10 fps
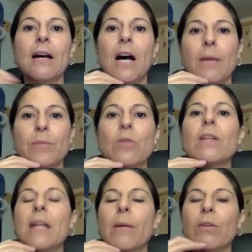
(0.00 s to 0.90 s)
Um, so
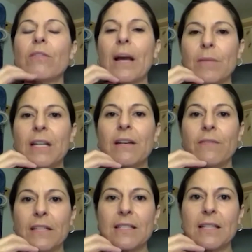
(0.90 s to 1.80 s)
the number of apnea
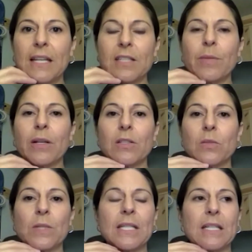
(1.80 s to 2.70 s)
events that they
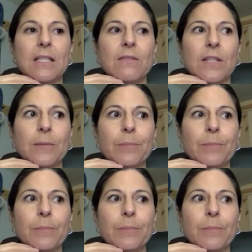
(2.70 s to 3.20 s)
experienced wasn't as severe.